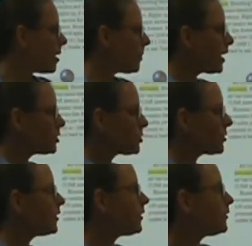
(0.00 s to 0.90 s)
Page
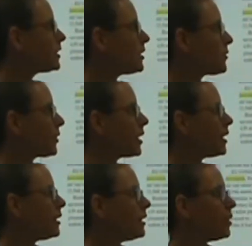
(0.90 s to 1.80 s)
353.
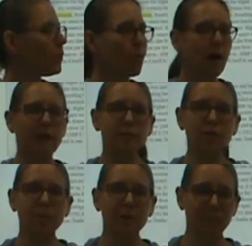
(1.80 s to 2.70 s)
Why
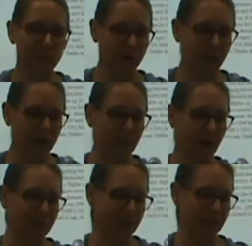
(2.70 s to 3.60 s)
do people climb
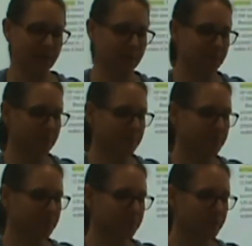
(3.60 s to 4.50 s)
mountains?
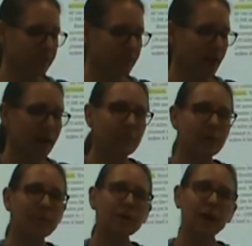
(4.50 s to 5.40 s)

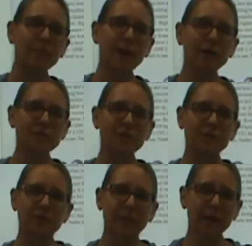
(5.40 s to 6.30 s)
People climb mountains
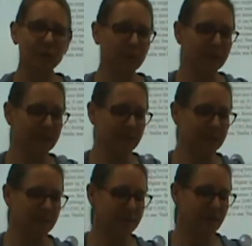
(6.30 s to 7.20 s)
for many
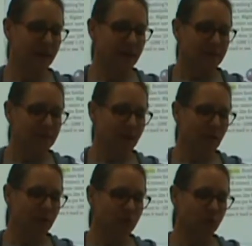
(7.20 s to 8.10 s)
reasons.
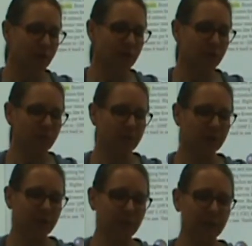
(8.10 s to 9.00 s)
Some enjoy the thrill
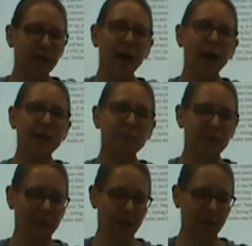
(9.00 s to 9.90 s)
of being high
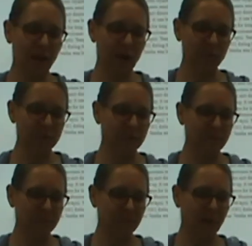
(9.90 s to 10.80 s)
above the clouds.
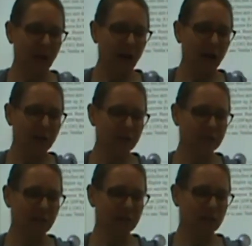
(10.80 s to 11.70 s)
Others
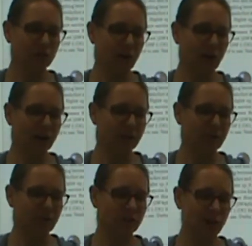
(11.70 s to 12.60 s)
like the
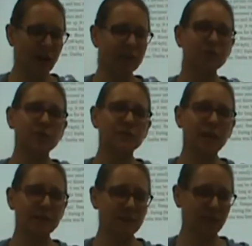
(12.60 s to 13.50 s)
challenge of
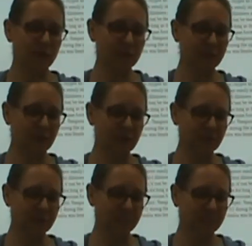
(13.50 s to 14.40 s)
testing their
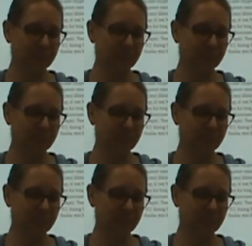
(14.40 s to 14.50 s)
skills.